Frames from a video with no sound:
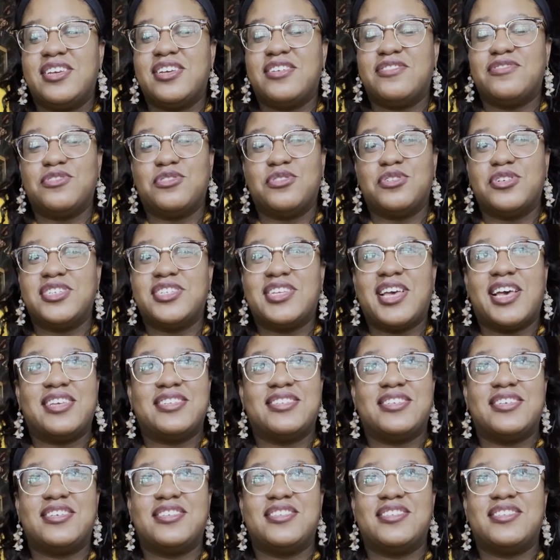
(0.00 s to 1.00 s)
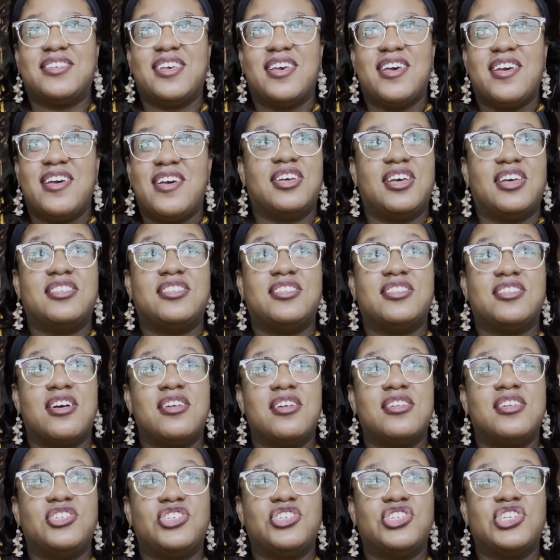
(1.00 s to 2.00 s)
of course, has his
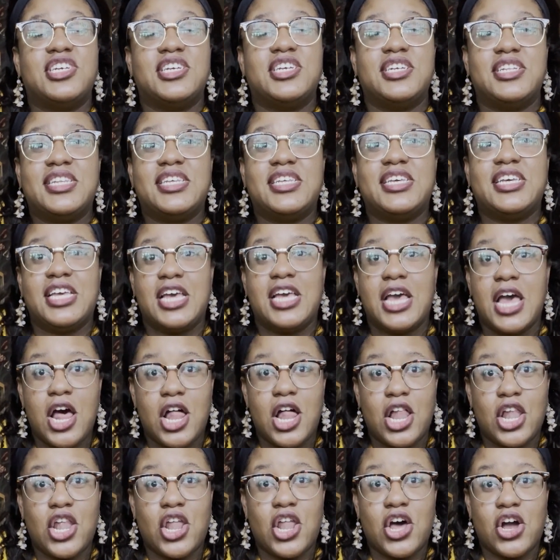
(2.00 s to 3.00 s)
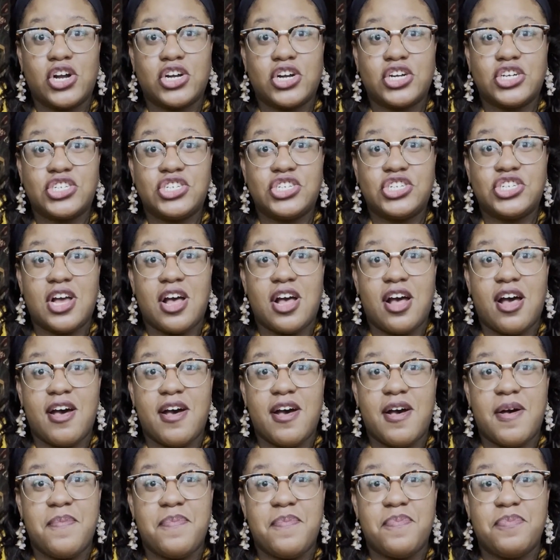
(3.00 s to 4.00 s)
astonishingly large
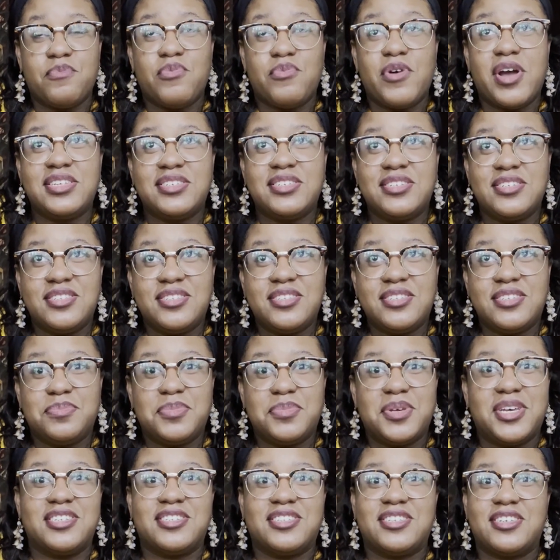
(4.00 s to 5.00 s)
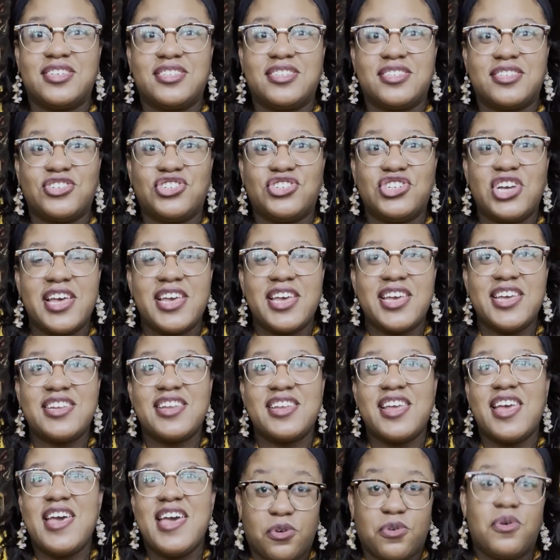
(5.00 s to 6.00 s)
presence because he is a giant.
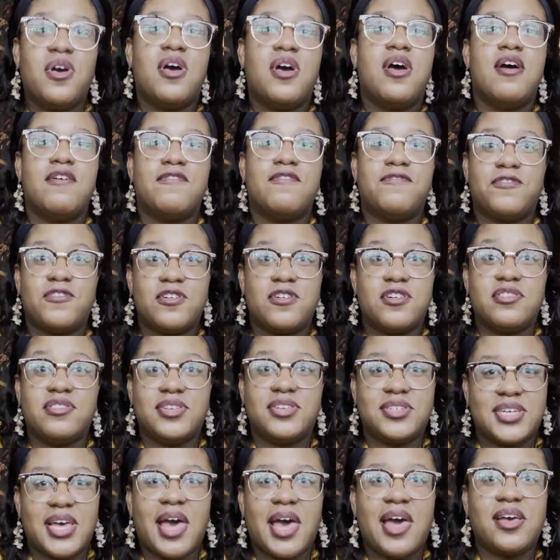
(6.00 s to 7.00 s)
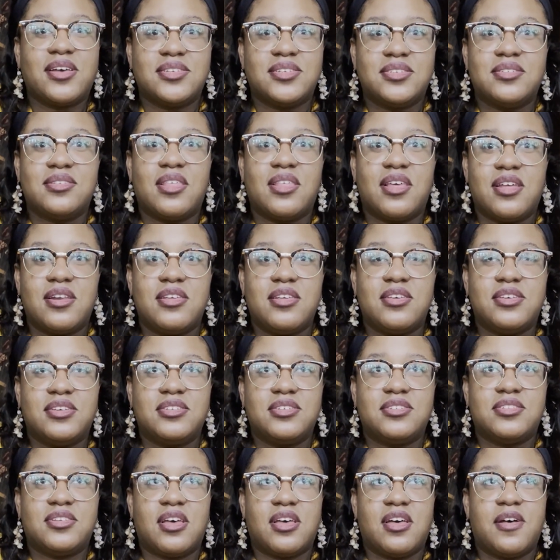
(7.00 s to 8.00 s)
For the text that
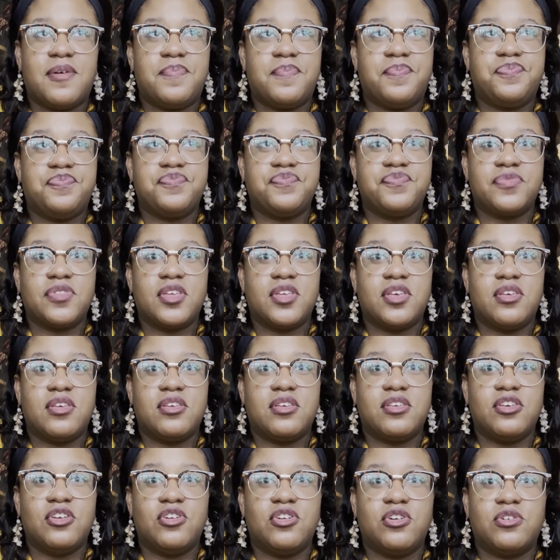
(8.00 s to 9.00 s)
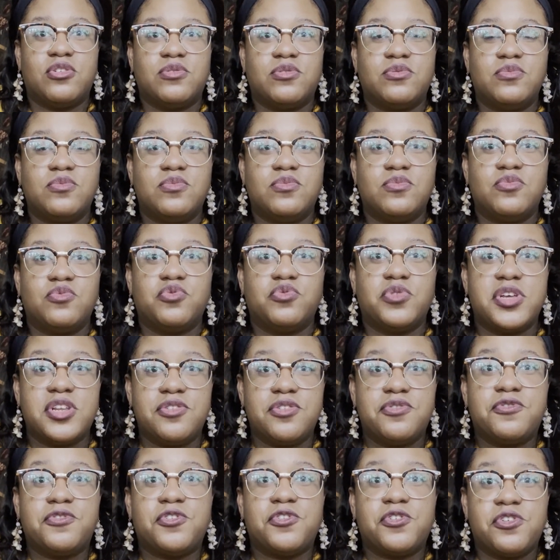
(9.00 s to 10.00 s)
is, you know,
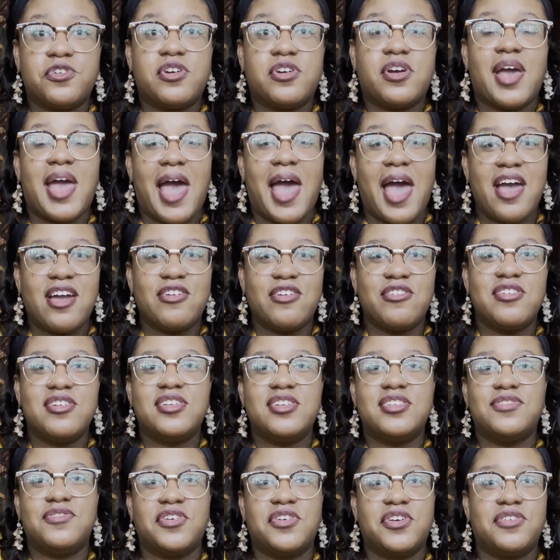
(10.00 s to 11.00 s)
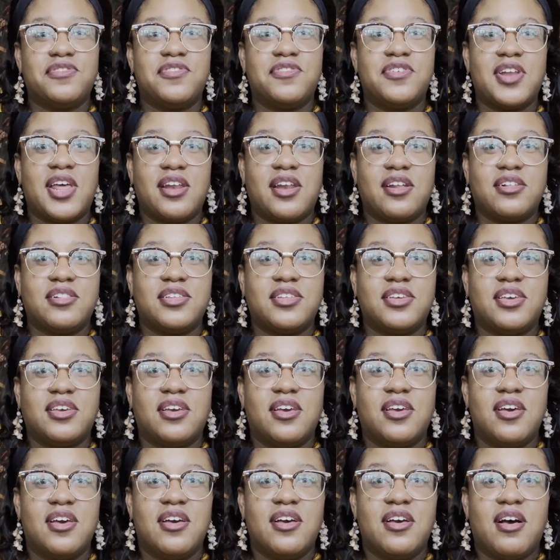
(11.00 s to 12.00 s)
written for Hagrid, it's very
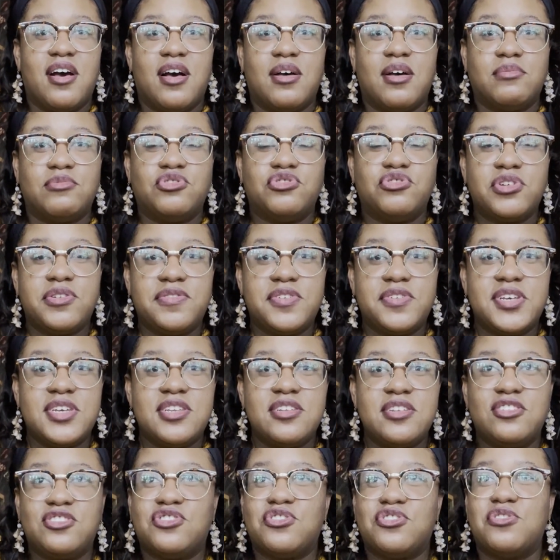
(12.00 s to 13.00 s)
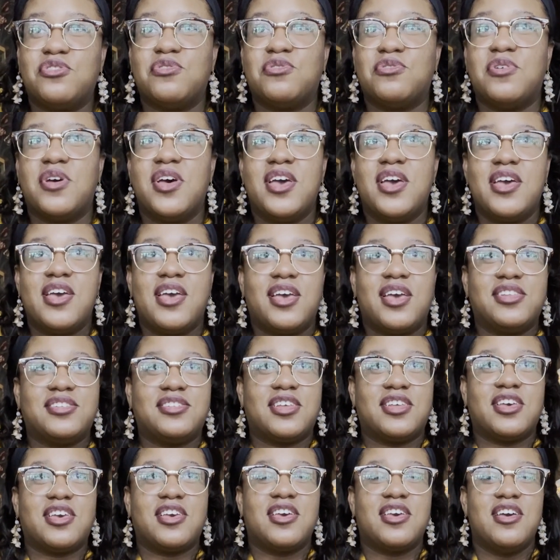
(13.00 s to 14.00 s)
phonetically driven. So it's
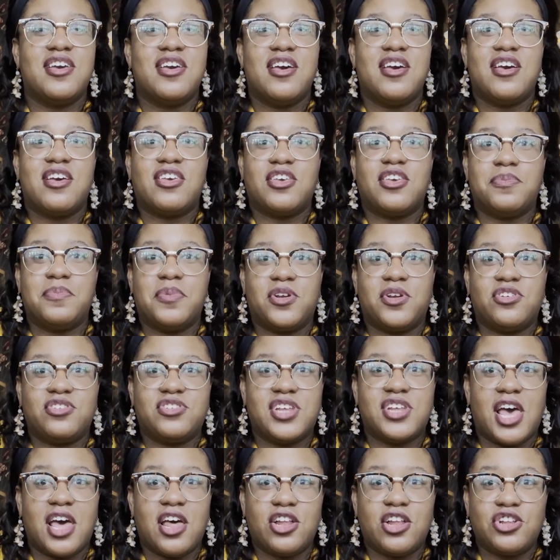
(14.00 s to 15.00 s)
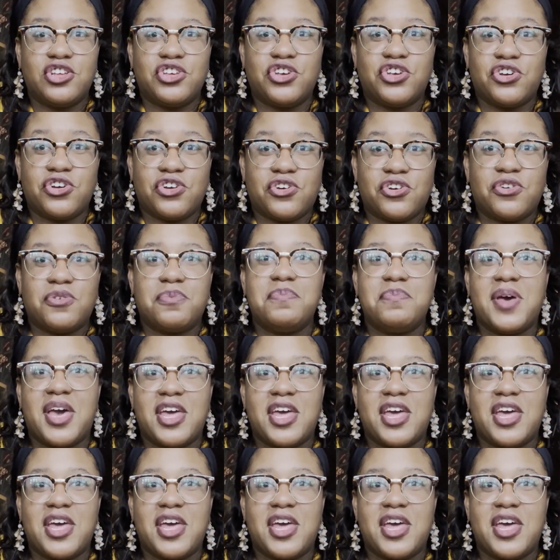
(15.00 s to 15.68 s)
like, you better tell your